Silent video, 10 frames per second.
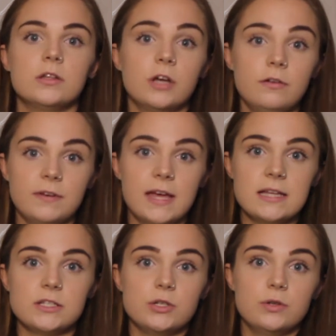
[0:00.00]
Don't
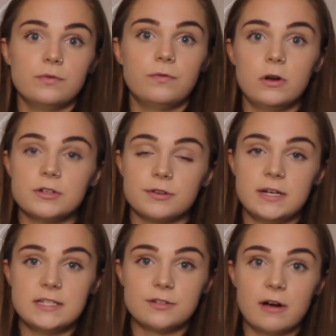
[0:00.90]
forget to follow us on
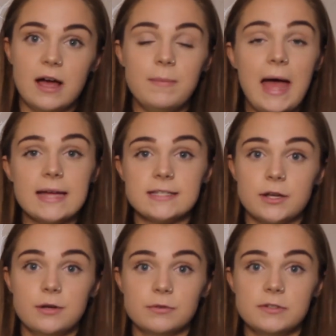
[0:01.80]
Instagram at So
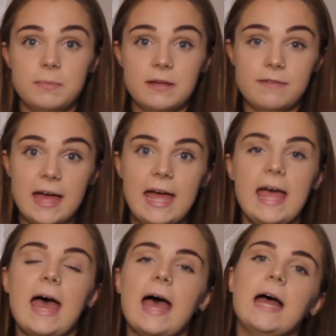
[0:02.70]
You Want to Be a Vet
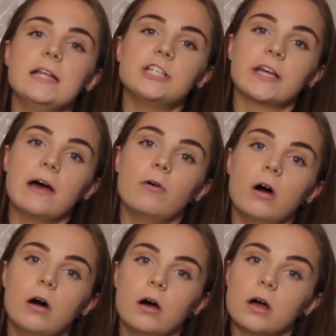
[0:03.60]
and check out
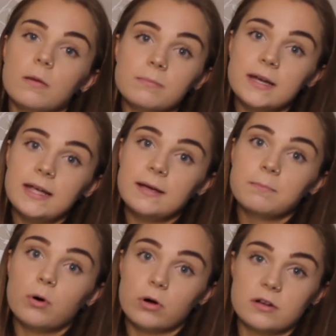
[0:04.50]
our
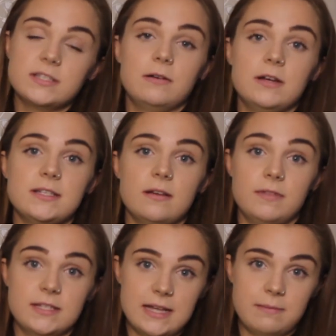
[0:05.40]
accompanying podcast series of
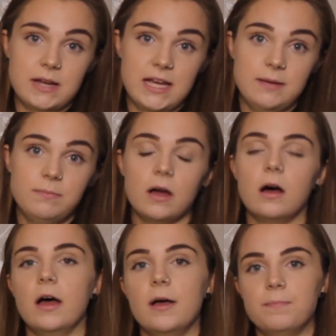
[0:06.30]
the same name.
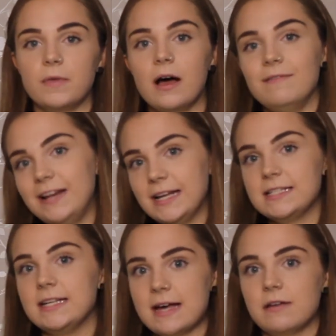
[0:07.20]
Um, I've
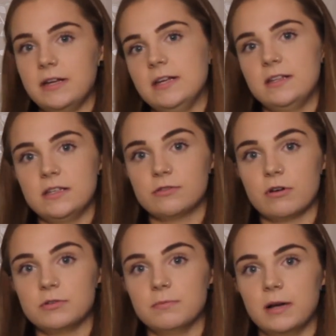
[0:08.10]
linked it down in the
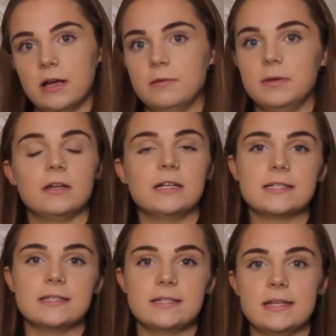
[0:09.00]
description below, but you can
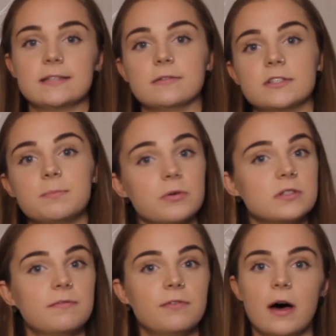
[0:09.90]
listen to this on
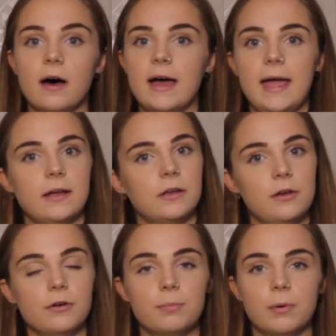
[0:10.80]
Spotify,
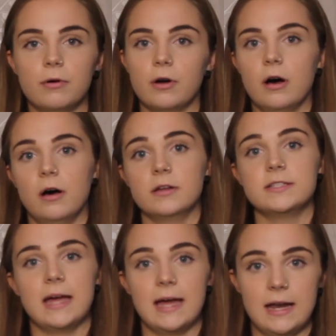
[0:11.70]
Google
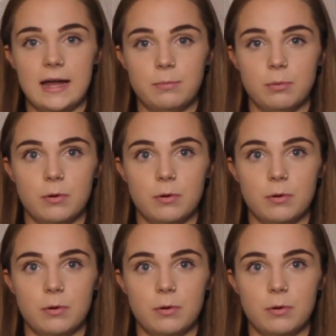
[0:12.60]
Podcasts, and Apple